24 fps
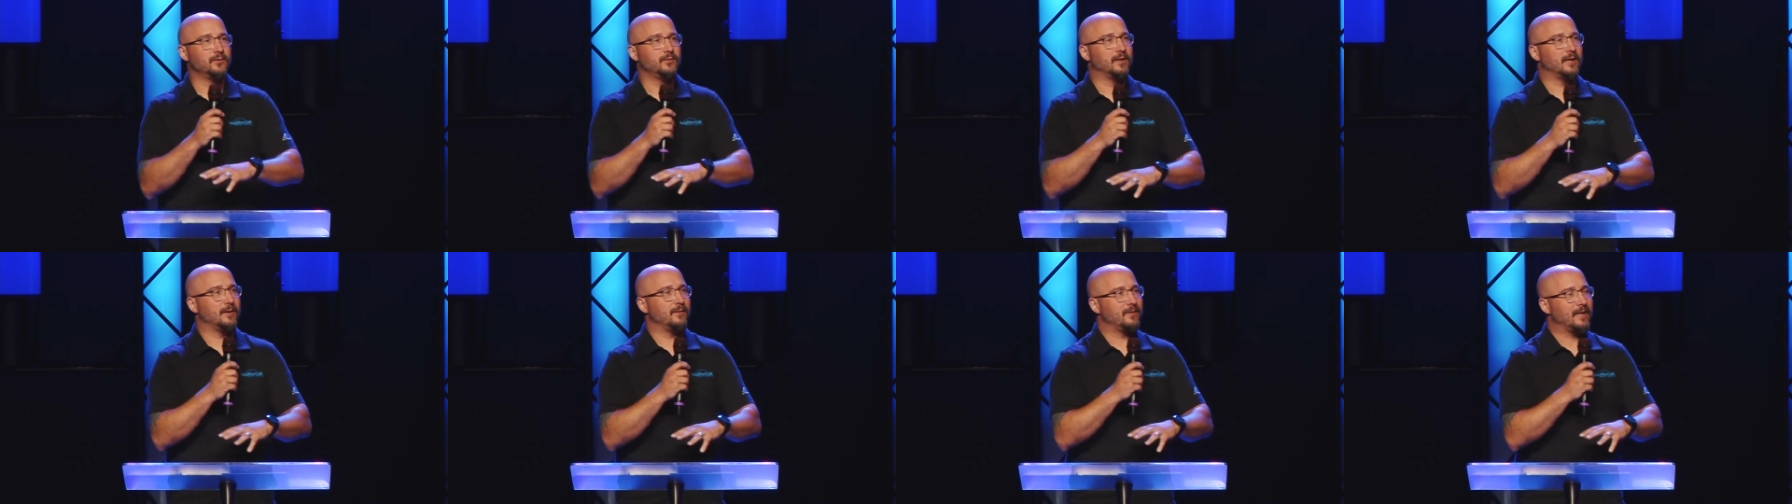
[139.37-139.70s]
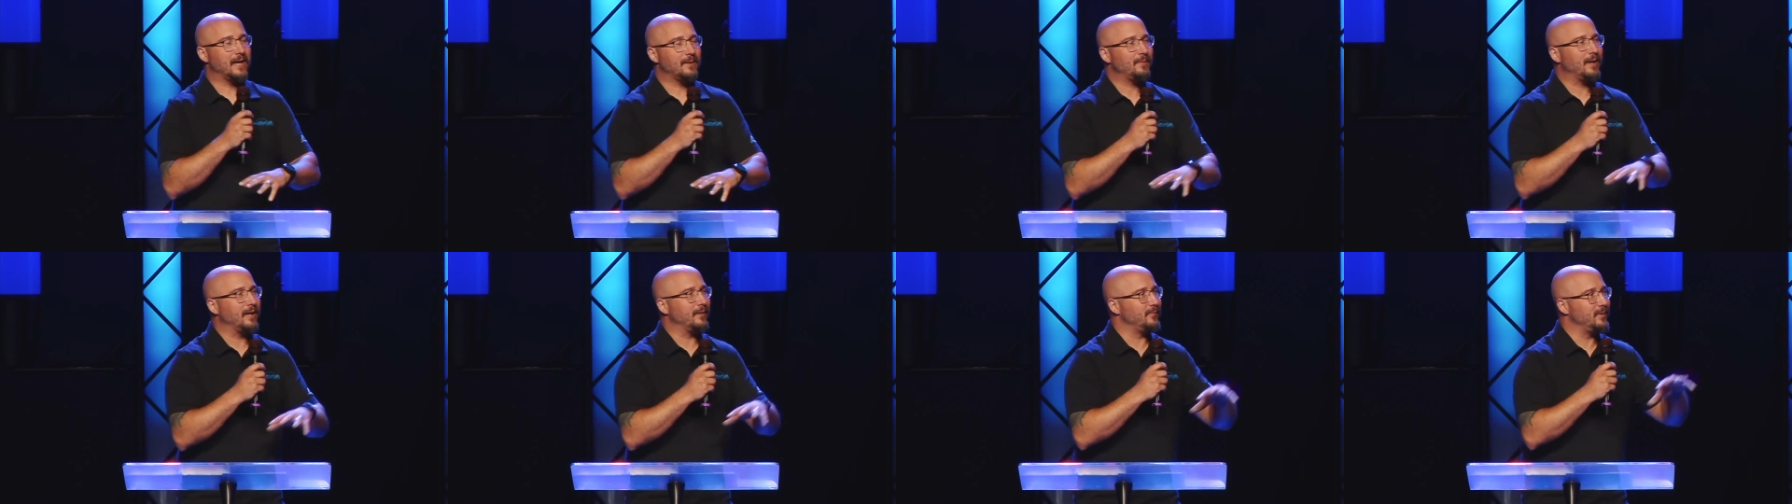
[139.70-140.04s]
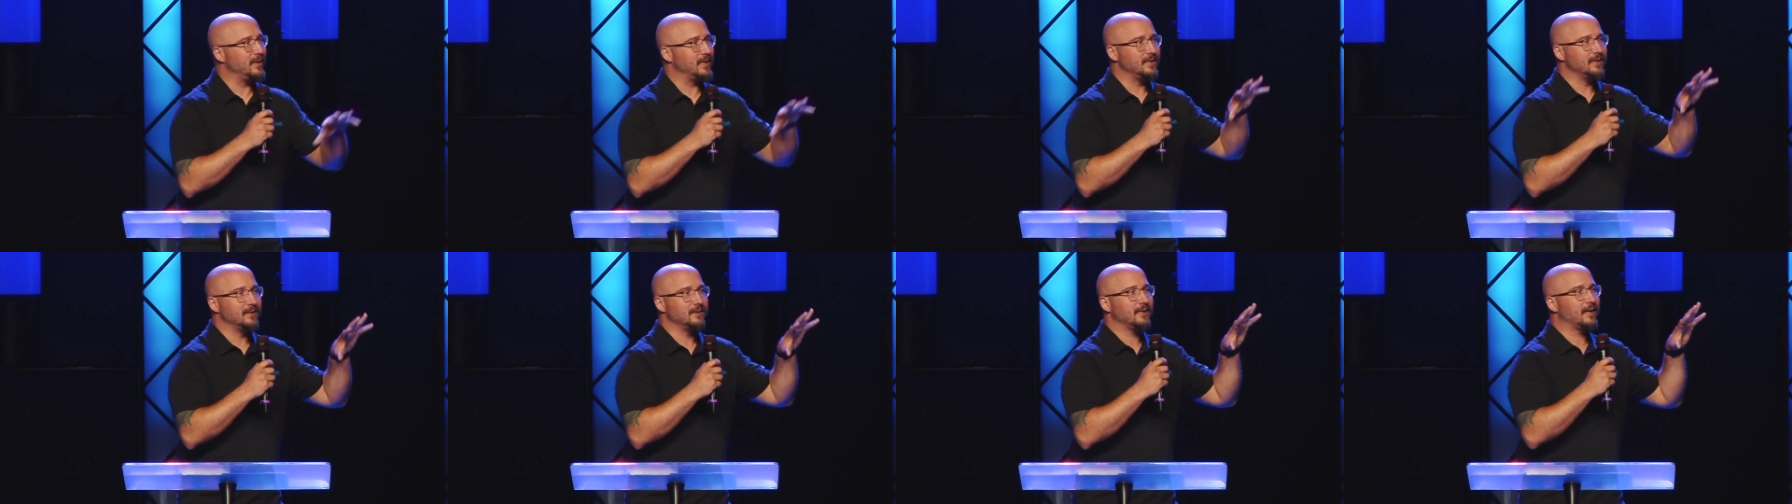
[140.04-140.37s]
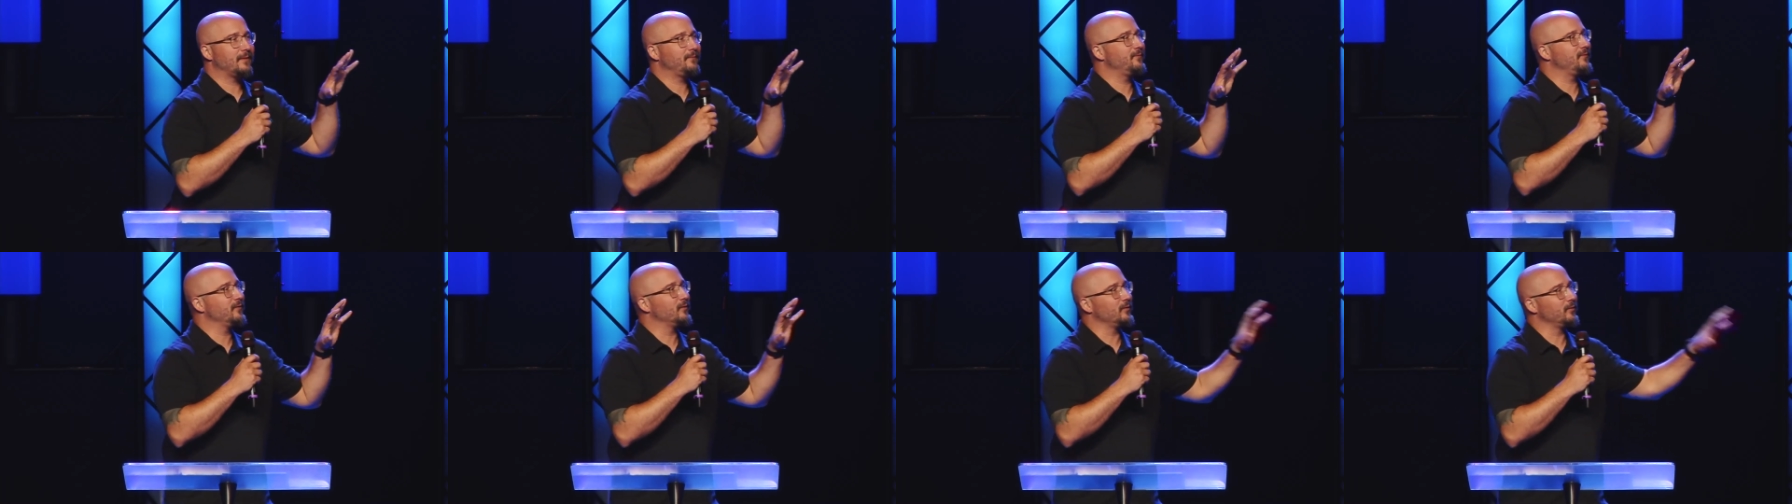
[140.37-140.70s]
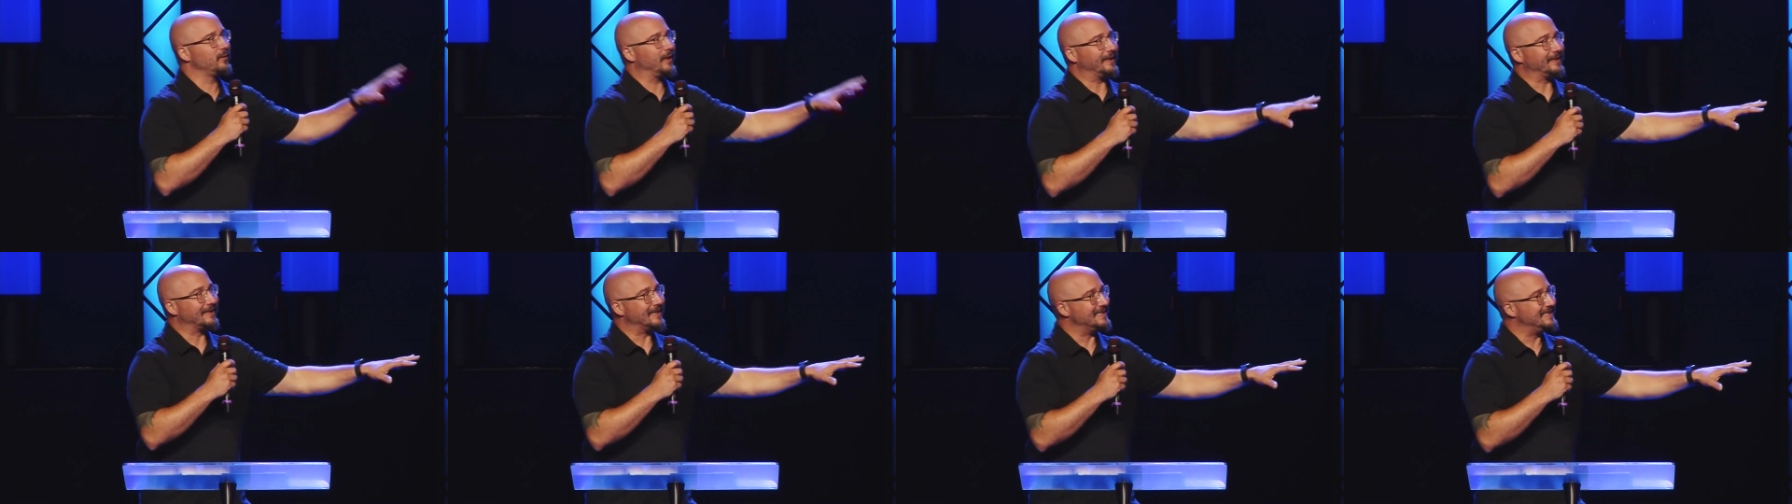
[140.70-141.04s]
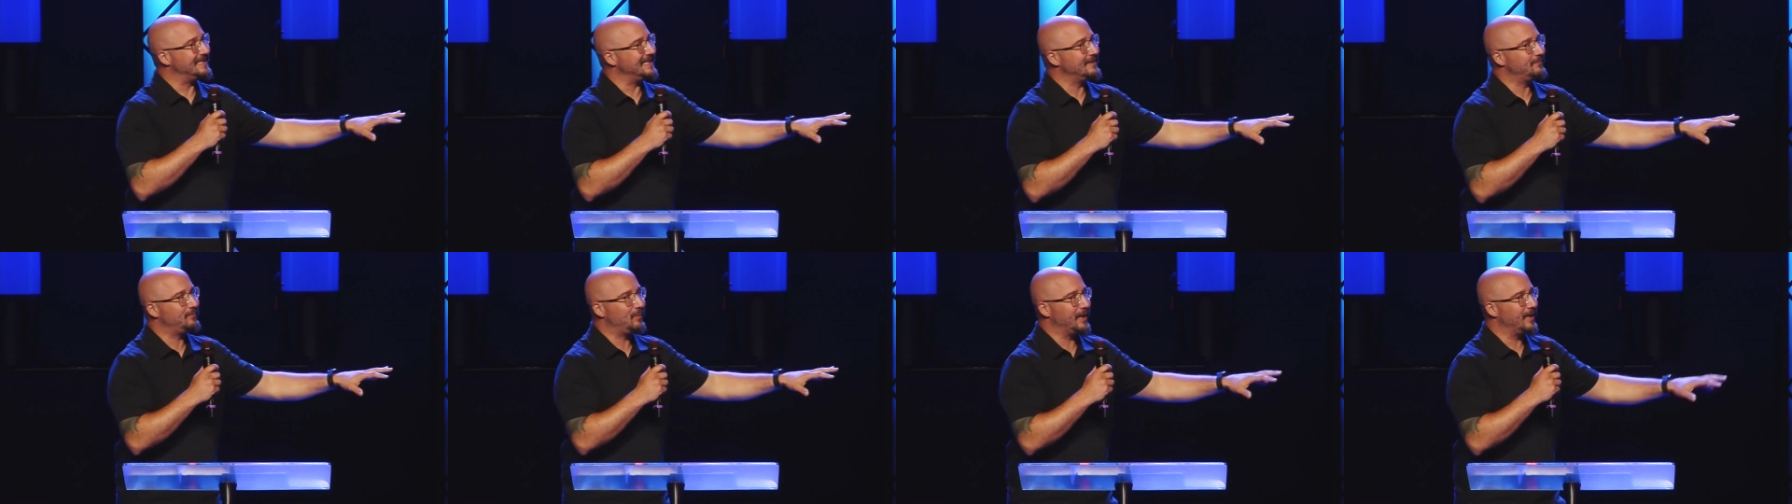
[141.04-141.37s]
that that may be, that felt like the
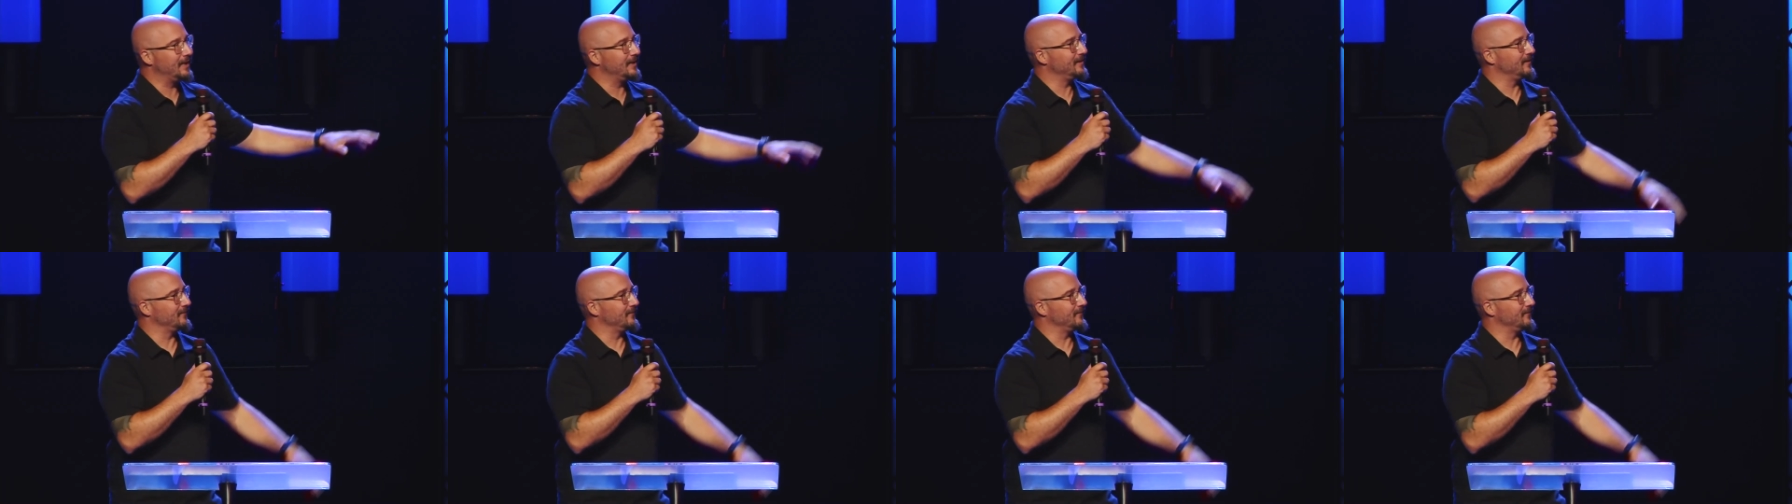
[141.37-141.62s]
deep end